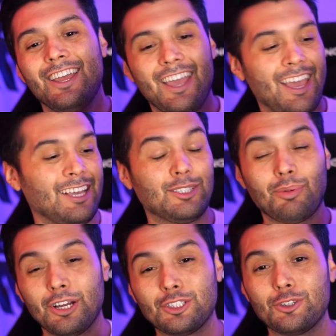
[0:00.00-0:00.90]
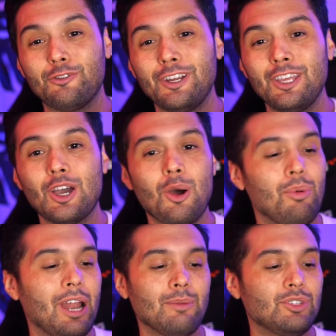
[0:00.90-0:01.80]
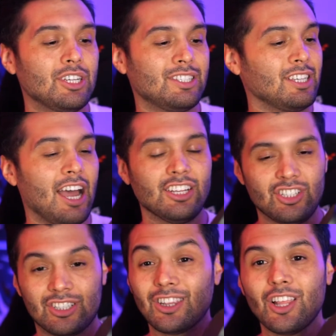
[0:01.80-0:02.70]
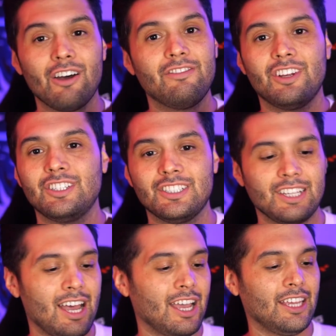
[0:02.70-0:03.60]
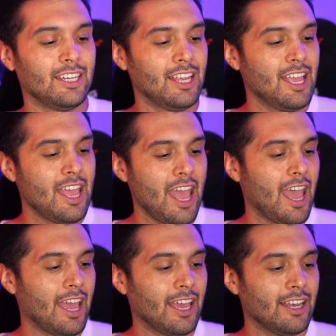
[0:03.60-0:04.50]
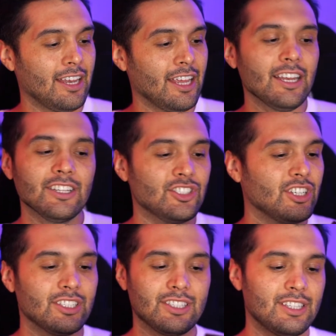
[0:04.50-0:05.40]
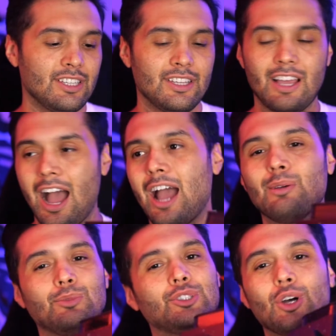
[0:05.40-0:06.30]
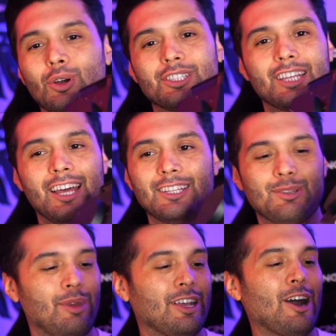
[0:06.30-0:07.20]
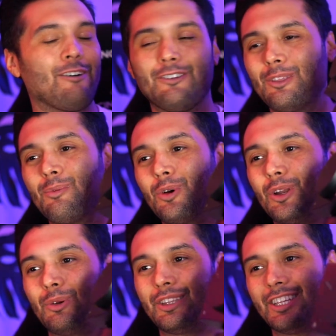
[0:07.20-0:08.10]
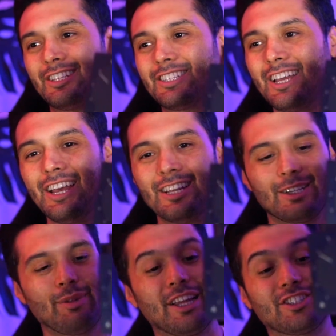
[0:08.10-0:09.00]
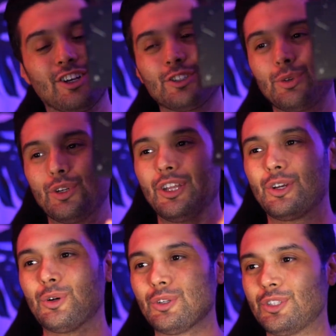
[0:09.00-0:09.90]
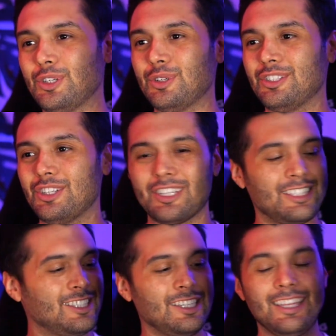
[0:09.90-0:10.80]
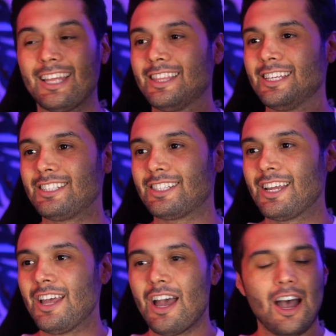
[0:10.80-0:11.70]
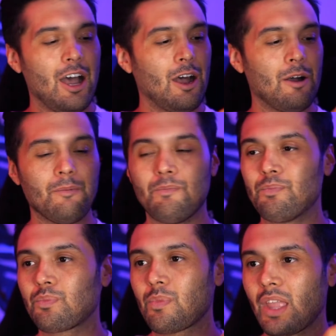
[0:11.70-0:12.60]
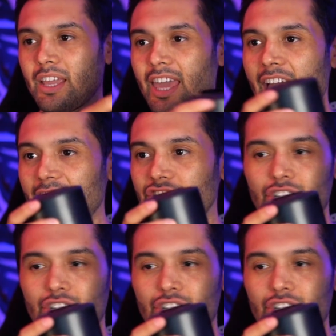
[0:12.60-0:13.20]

a sponsored video, but I just love their design, and it is just, I am so excited to make coffee in the morning with this. Something that's also really cool too is you can see that this catcher